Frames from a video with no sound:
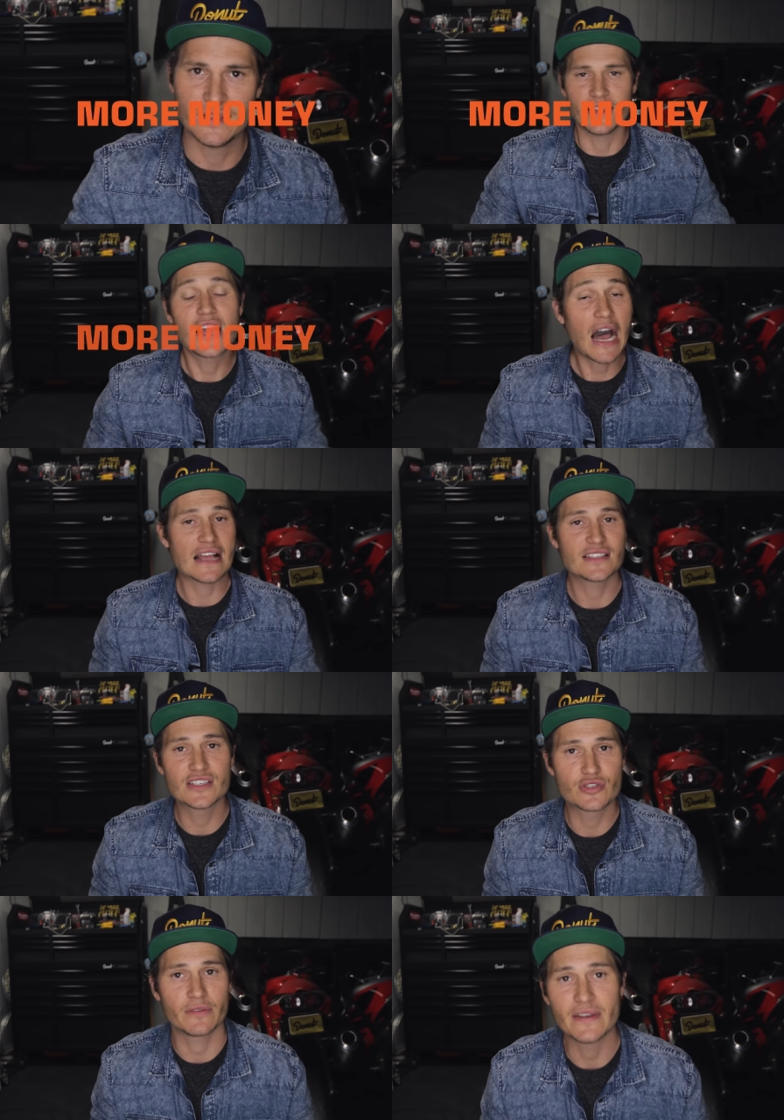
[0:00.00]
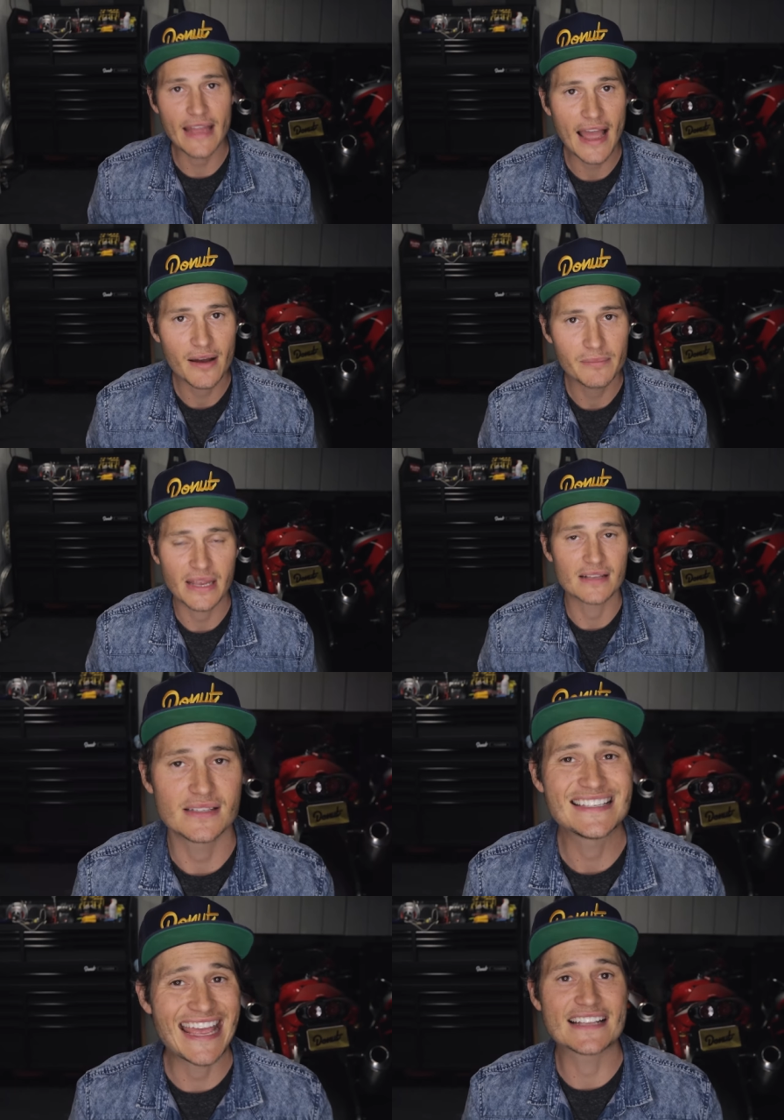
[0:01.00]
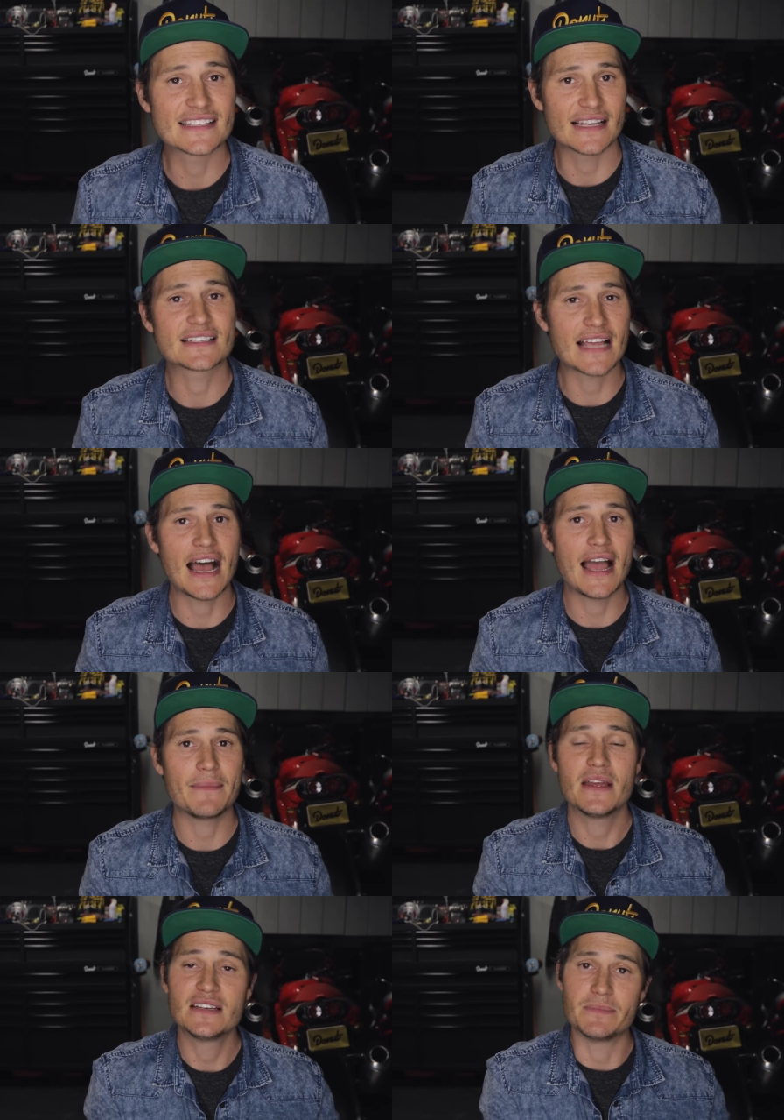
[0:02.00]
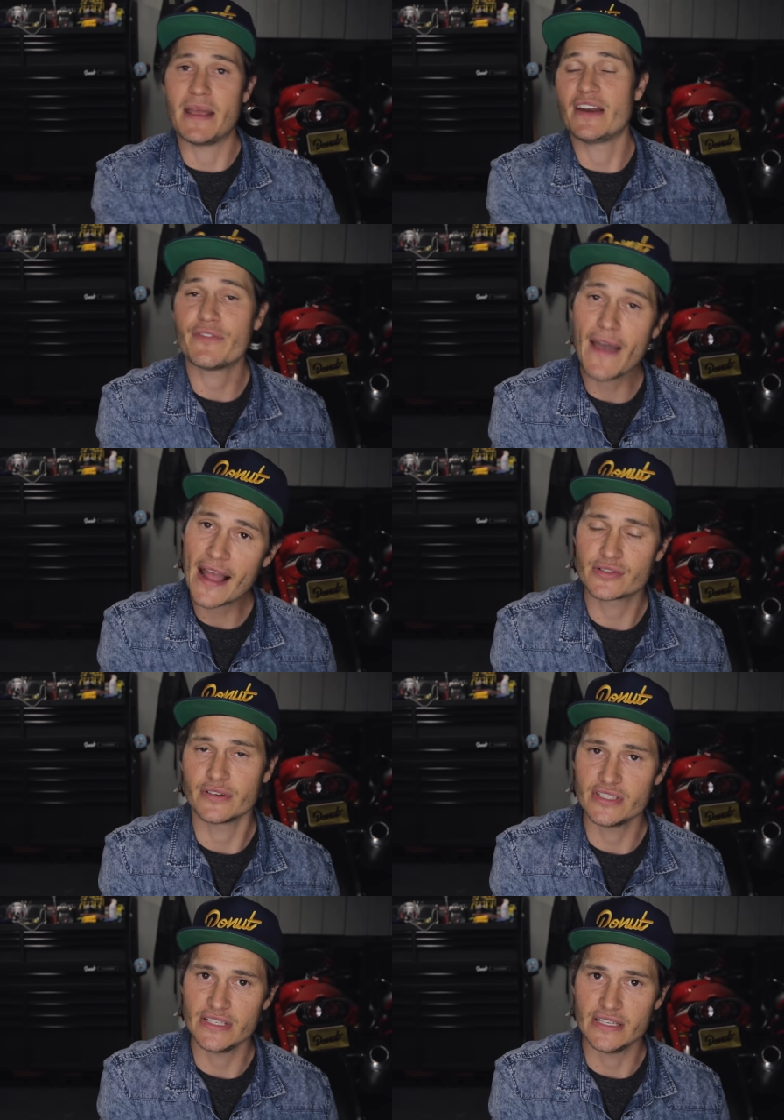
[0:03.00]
And the cost is driven down because it takes less time to manufacture a